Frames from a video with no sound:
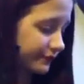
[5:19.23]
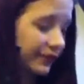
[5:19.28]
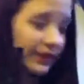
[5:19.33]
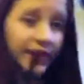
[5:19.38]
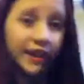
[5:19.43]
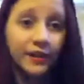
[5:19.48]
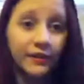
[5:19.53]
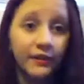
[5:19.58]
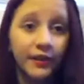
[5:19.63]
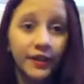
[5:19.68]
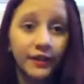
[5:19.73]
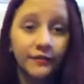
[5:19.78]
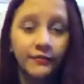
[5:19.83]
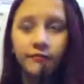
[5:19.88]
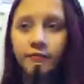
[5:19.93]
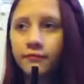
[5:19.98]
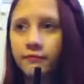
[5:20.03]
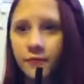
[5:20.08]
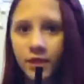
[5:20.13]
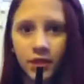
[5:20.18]
Dry liquid.
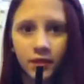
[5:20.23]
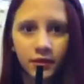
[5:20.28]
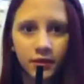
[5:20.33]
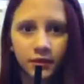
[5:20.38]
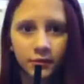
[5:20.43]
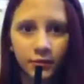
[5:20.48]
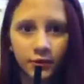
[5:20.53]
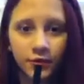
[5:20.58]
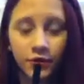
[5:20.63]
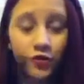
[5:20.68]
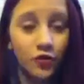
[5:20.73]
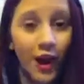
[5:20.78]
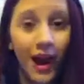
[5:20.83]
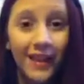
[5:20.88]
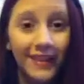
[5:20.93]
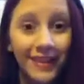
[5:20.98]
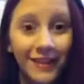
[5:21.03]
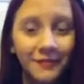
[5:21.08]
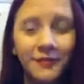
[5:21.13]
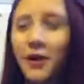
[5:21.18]

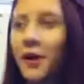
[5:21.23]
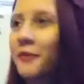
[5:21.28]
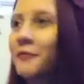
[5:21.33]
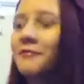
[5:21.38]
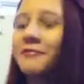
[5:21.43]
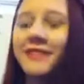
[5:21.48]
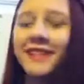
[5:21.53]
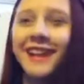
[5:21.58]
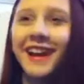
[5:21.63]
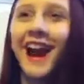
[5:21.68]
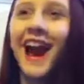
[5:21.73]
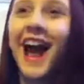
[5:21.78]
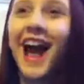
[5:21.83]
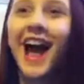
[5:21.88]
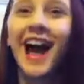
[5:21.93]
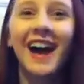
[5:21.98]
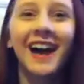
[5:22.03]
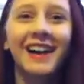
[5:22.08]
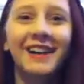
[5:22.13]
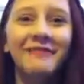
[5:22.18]

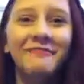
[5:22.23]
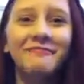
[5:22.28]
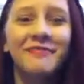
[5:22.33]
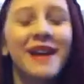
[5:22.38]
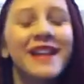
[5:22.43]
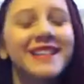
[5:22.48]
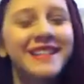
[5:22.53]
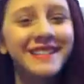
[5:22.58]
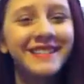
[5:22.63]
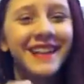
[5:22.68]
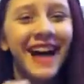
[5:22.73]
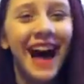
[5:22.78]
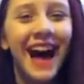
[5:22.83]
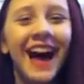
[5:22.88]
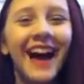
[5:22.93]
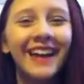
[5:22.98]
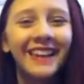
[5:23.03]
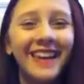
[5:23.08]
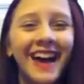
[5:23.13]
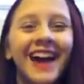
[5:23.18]
Pencil
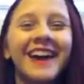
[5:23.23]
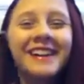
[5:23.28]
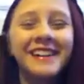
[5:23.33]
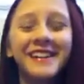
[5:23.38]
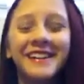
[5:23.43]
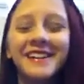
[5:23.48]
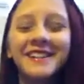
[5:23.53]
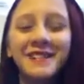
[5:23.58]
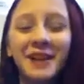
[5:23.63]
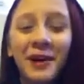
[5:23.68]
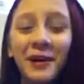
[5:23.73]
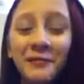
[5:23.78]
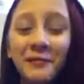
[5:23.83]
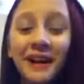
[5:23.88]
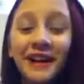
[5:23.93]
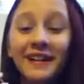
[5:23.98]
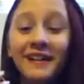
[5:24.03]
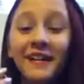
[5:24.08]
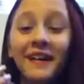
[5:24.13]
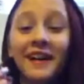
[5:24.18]
eyeliners. Oh
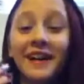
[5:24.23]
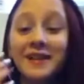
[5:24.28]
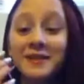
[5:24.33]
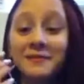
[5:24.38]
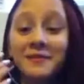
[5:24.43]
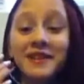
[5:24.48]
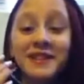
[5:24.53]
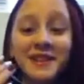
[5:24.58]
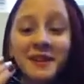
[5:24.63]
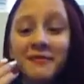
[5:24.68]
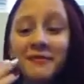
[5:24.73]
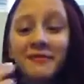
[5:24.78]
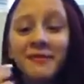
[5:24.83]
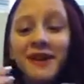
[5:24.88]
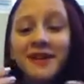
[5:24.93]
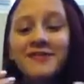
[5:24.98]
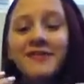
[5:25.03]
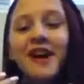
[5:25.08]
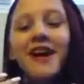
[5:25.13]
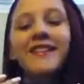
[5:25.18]
my gosh, what is up with
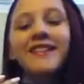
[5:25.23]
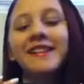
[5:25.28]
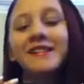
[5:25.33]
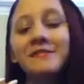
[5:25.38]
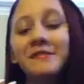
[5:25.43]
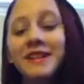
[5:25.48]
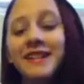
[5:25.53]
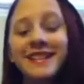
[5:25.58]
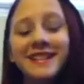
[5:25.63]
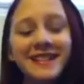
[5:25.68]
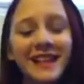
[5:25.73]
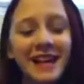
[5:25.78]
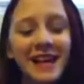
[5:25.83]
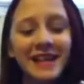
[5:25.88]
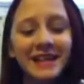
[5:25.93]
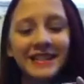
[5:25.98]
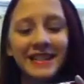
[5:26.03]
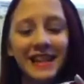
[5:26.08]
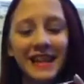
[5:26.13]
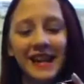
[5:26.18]
my dry liquids
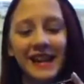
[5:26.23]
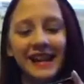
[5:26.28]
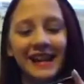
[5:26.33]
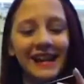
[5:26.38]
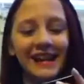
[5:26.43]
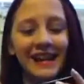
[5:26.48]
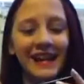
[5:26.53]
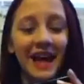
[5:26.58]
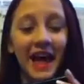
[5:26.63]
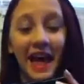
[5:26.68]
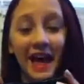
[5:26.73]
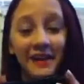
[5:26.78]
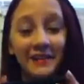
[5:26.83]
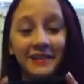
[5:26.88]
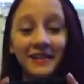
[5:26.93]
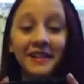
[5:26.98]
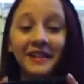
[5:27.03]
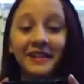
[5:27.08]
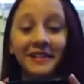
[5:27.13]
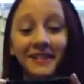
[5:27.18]
today? I
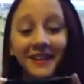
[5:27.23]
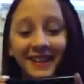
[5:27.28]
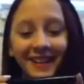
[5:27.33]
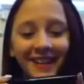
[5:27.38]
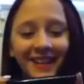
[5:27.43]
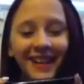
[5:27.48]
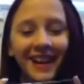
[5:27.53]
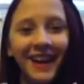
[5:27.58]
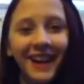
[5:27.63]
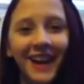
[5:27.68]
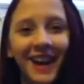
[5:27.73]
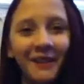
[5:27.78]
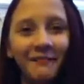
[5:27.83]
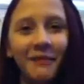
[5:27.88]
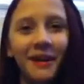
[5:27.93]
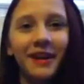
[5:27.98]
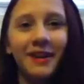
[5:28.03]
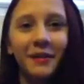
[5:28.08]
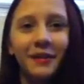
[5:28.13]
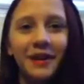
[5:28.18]
don't know.
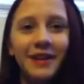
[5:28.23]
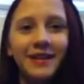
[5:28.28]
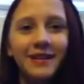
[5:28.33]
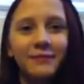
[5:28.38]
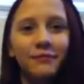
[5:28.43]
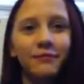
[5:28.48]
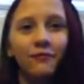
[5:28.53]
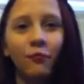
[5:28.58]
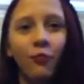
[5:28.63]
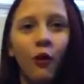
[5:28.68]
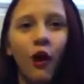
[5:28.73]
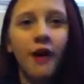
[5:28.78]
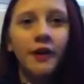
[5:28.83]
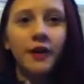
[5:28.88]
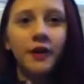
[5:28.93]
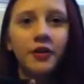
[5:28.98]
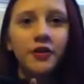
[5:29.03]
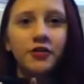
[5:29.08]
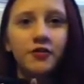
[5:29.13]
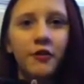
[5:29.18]
Gotta go get some
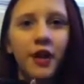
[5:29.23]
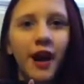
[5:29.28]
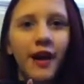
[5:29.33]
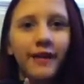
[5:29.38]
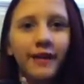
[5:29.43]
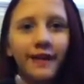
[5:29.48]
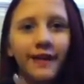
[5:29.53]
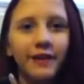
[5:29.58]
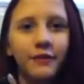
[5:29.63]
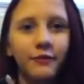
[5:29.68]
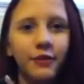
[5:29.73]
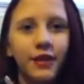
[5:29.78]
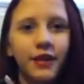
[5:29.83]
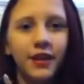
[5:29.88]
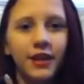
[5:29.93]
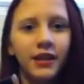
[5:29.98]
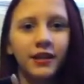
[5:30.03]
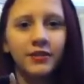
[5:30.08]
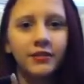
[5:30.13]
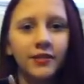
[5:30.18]
water, dry
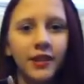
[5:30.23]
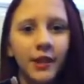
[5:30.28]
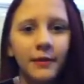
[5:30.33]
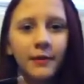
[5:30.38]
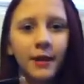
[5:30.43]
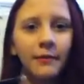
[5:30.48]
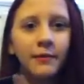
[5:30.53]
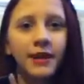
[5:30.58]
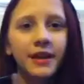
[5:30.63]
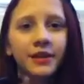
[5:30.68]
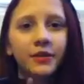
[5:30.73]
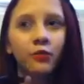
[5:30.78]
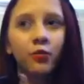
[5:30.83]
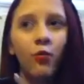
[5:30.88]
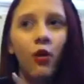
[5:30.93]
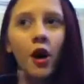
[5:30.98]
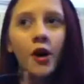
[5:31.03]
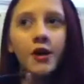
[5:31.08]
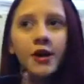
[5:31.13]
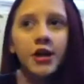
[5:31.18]
liquidy. I'm gonna get the
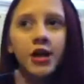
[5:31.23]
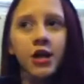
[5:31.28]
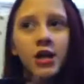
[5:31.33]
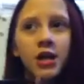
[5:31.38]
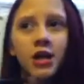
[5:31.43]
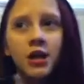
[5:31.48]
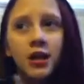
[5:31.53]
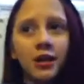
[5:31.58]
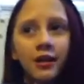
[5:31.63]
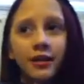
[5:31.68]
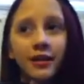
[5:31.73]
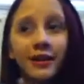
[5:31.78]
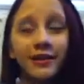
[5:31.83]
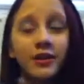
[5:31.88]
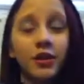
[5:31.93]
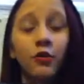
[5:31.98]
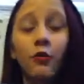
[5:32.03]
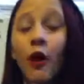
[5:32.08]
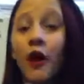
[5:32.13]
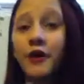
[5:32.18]
water, because,
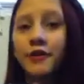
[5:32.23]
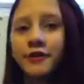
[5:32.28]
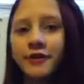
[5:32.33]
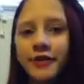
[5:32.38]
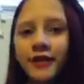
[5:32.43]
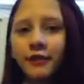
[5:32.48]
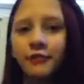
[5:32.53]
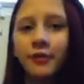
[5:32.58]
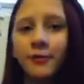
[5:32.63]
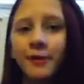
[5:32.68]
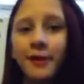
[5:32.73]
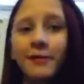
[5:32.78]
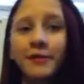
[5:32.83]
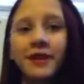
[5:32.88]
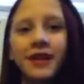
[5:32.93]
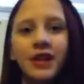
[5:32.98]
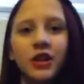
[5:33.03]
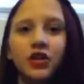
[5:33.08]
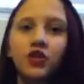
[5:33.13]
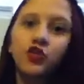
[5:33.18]
you know, water's liquid, but I'm
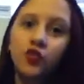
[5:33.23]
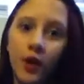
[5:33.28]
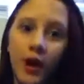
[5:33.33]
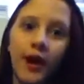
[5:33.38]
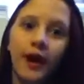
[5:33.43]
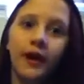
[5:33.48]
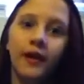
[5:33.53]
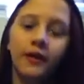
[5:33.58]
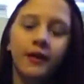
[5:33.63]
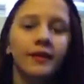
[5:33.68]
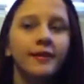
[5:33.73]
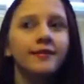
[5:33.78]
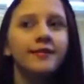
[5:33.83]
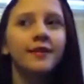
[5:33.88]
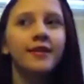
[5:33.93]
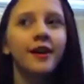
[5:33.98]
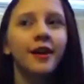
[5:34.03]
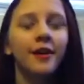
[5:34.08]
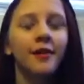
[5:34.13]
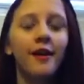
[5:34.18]
gonna get it dry, because,
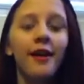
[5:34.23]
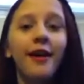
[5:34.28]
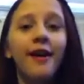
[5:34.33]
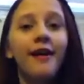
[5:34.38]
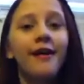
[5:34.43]
you know,